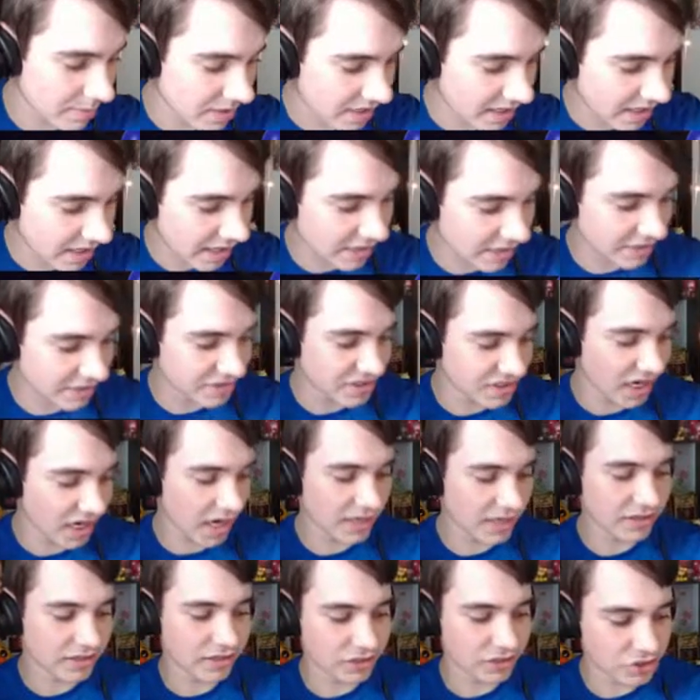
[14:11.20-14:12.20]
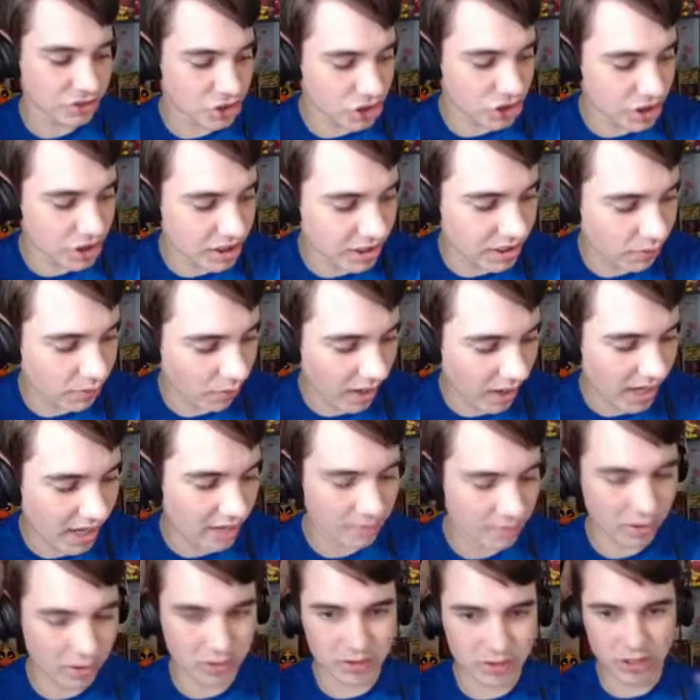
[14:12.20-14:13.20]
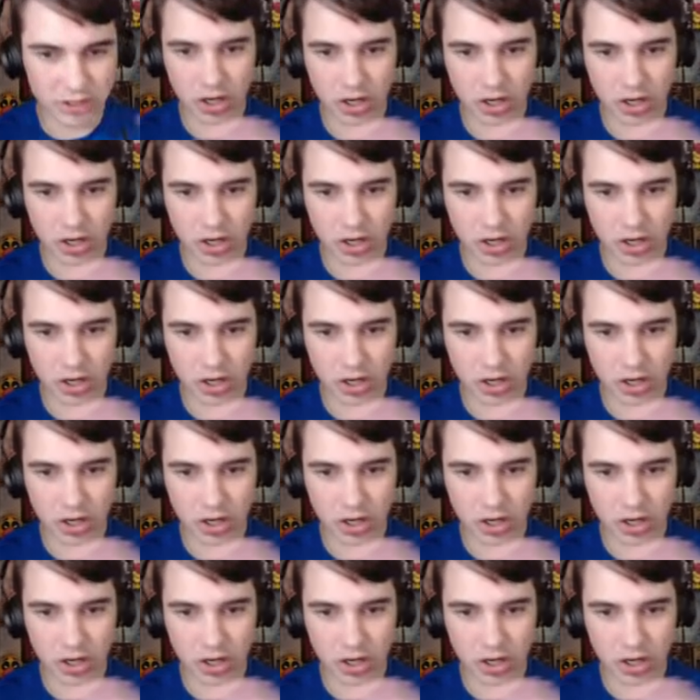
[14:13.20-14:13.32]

kind of died in a cheaty way, but, you know,